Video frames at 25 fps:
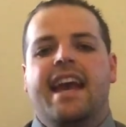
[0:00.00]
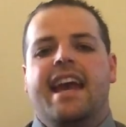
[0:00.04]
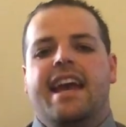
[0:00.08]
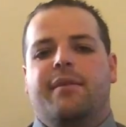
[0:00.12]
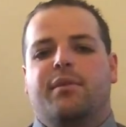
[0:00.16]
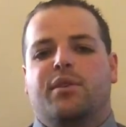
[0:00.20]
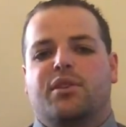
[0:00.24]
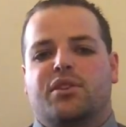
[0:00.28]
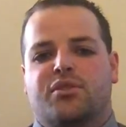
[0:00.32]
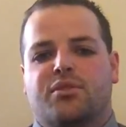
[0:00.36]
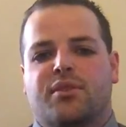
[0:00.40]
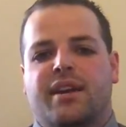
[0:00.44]

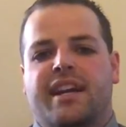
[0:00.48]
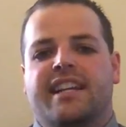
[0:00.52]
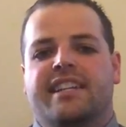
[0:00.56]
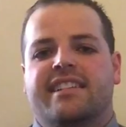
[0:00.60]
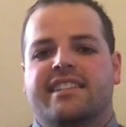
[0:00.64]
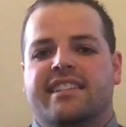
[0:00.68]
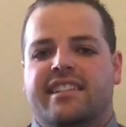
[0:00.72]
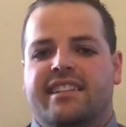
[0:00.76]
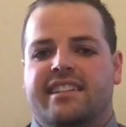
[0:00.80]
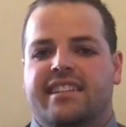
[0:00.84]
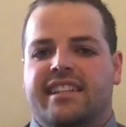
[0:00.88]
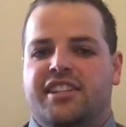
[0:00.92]
And what's great
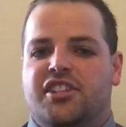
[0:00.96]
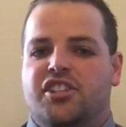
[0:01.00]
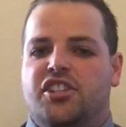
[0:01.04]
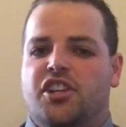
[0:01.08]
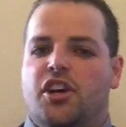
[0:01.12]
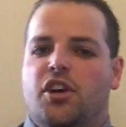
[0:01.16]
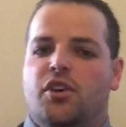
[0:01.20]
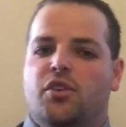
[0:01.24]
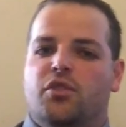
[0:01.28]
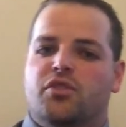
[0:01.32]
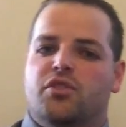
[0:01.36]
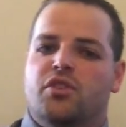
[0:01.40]
is it
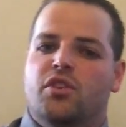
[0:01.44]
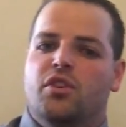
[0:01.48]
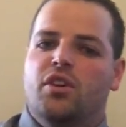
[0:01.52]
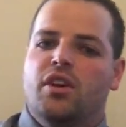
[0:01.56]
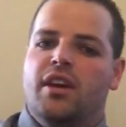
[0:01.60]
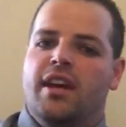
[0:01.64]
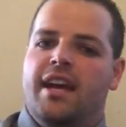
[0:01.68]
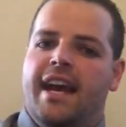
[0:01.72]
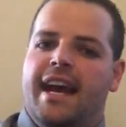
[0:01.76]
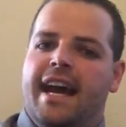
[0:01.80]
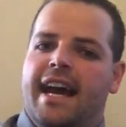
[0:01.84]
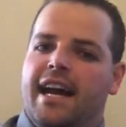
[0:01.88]
shows
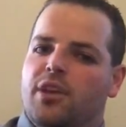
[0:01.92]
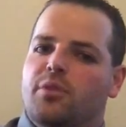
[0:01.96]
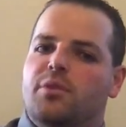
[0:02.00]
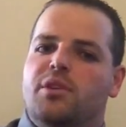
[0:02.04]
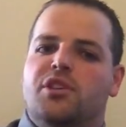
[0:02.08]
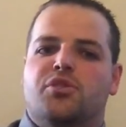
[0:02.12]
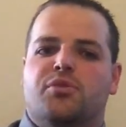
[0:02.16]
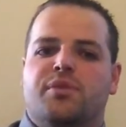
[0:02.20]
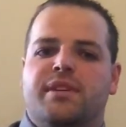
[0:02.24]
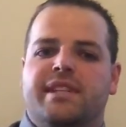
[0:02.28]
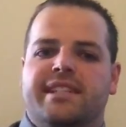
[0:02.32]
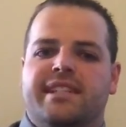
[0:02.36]
how do we
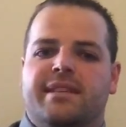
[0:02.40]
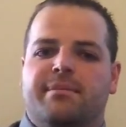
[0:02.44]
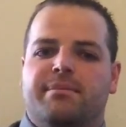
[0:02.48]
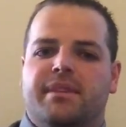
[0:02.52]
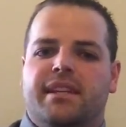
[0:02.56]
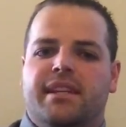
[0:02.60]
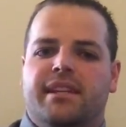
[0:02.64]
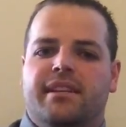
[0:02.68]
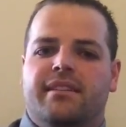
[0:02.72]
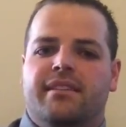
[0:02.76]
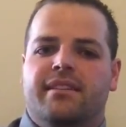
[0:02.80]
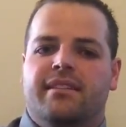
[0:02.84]
treat
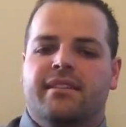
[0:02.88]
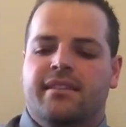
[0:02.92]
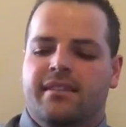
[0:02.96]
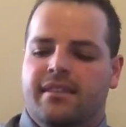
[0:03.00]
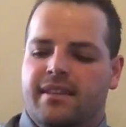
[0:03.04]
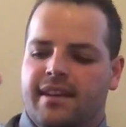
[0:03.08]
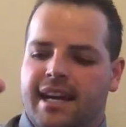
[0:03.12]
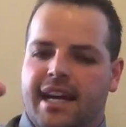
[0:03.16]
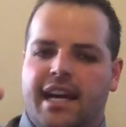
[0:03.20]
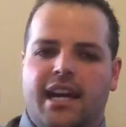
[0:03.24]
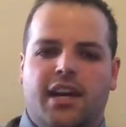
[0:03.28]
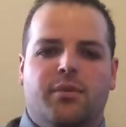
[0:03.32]
something?
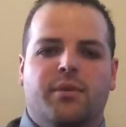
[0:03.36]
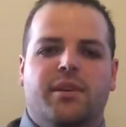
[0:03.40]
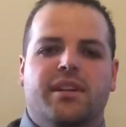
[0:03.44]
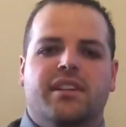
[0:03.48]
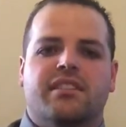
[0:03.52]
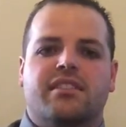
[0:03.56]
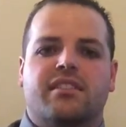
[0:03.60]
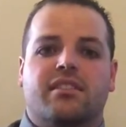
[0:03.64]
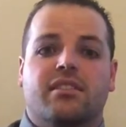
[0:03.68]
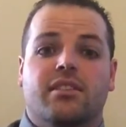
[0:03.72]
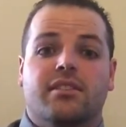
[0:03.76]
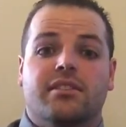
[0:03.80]
How do we
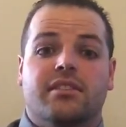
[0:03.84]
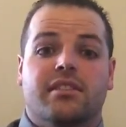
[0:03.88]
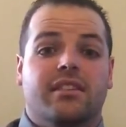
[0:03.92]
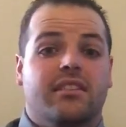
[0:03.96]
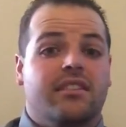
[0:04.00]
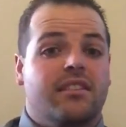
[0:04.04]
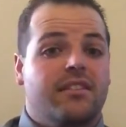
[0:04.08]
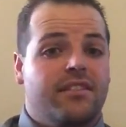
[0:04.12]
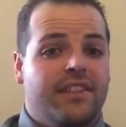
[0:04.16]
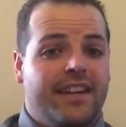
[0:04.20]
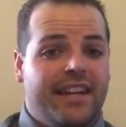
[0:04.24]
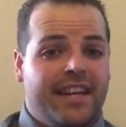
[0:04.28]
disclose it
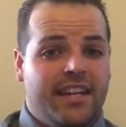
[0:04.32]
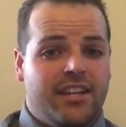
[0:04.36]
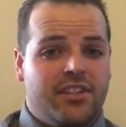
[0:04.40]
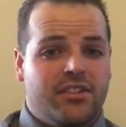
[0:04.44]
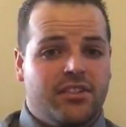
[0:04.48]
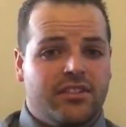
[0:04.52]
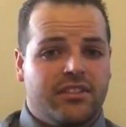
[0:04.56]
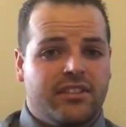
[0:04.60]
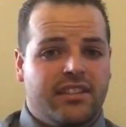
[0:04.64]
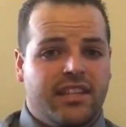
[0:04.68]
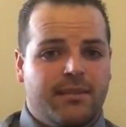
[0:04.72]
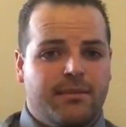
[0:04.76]
in the
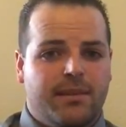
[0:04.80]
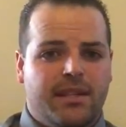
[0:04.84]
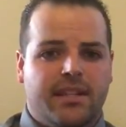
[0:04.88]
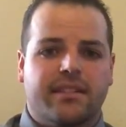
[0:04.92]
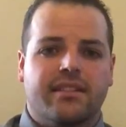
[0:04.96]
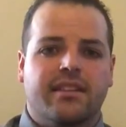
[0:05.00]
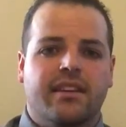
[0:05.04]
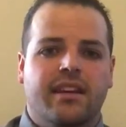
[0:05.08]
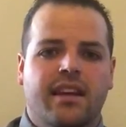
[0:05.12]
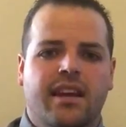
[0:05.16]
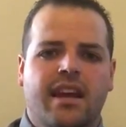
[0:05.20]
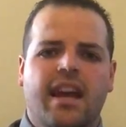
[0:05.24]
financial
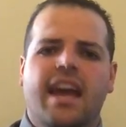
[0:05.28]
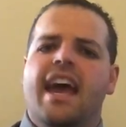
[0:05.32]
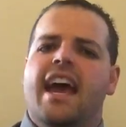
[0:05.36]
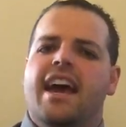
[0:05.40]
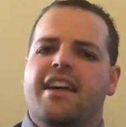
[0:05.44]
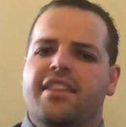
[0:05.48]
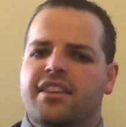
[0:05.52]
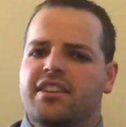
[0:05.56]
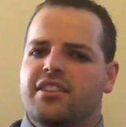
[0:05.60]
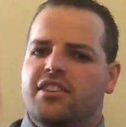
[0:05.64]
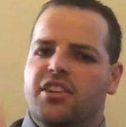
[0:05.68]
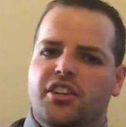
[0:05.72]
statements?
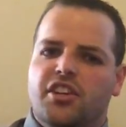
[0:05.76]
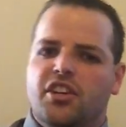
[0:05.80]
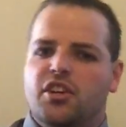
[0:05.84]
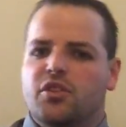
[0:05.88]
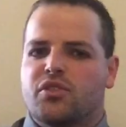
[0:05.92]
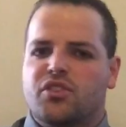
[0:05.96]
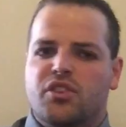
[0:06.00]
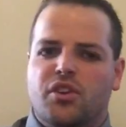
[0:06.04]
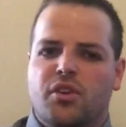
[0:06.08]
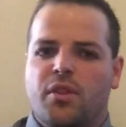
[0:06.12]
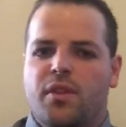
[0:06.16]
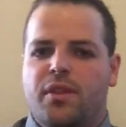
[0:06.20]
And then,
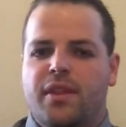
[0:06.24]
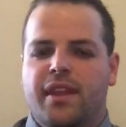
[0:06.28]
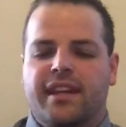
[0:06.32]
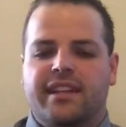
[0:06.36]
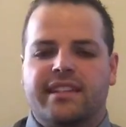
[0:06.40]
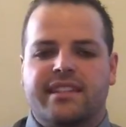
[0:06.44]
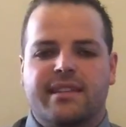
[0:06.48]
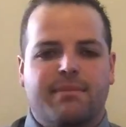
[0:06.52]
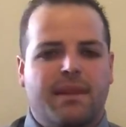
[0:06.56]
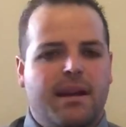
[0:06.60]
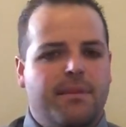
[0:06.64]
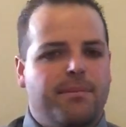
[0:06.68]
certain
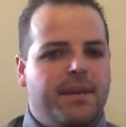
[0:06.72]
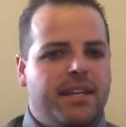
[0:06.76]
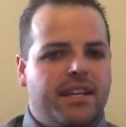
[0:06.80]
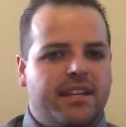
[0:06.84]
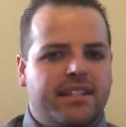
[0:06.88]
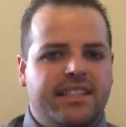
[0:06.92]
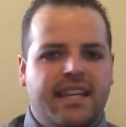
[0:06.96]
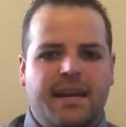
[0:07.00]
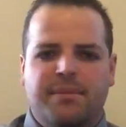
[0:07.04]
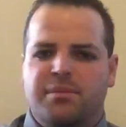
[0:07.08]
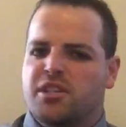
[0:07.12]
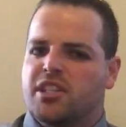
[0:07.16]
things that might be
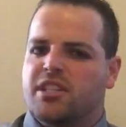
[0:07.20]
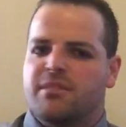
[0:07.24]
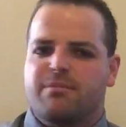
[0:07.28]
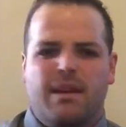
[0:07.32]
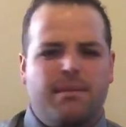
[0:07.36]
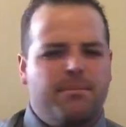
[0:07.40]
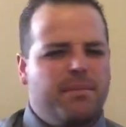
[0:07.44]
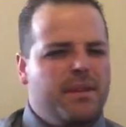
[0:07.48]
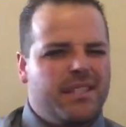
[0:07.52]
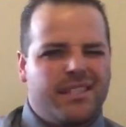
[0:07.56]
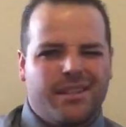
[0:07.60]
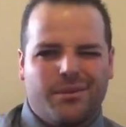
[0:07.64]
exceptions,
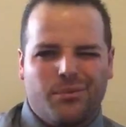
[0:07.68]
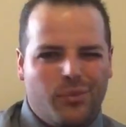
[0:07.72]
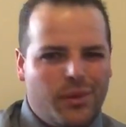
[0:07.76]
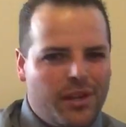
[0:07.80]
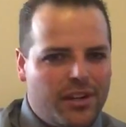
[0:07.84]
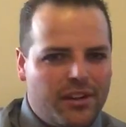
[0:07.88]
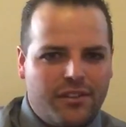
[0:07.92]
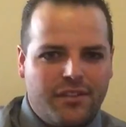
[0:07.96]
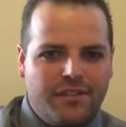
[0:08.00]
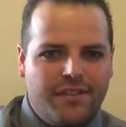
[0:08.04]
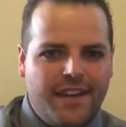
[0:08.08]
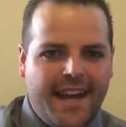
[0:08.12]
might be some
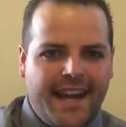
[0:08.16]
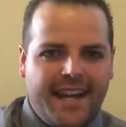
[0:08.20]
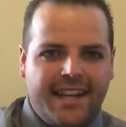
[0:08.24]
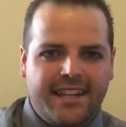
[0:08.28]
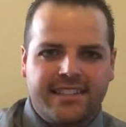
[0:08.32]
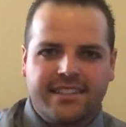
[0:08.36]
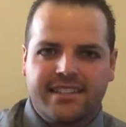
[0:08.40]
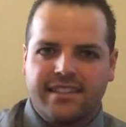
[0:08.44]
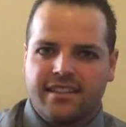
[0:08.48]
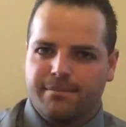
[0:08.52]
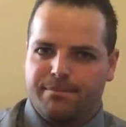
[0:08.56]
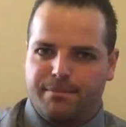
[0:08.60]
weird
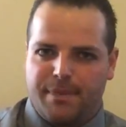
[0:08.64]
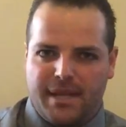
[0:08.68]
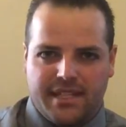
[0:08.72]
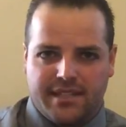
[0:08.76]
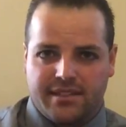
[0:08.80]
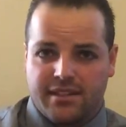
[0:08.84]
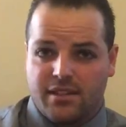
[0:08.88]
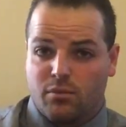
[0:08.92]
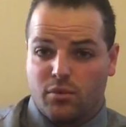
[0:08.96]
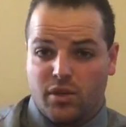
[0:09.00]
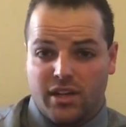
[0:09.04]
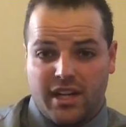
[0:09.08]
facts
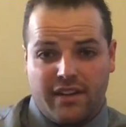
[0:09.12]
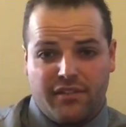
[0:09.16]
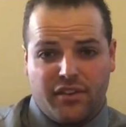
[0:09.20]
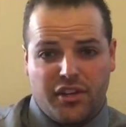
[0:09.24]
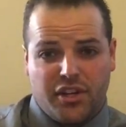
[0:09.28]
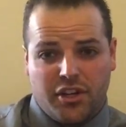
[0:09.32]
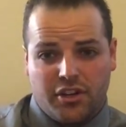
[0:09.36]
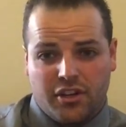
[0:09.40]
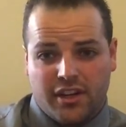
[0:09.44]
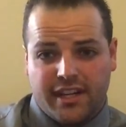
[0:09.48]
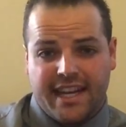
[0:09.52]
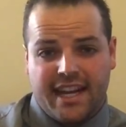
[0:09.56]
based on whatever
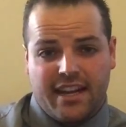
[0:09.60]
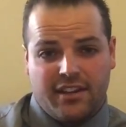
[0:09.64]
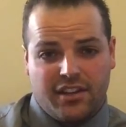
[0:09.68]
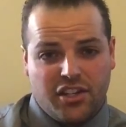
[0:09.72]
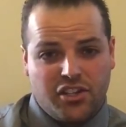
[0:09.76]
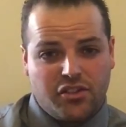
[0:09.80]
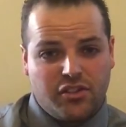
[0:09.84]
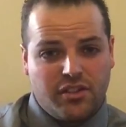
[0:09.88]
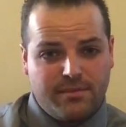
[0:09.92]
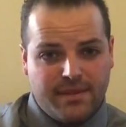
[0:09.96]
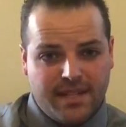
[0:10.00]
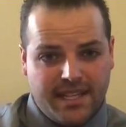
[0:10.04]
your accounting
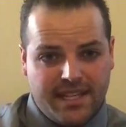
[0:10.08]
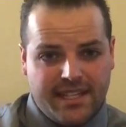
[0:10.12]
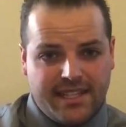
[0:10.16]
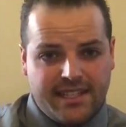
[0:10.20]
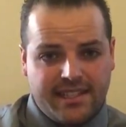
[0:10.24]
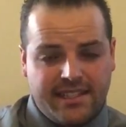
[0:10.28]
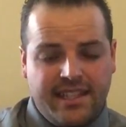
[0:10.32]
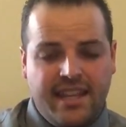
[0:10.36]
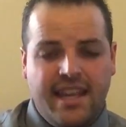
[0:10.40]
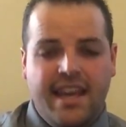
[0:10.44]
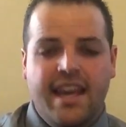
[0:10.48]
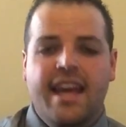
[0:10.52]
treatment
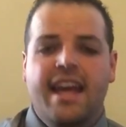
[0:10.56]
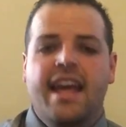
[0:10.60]
is.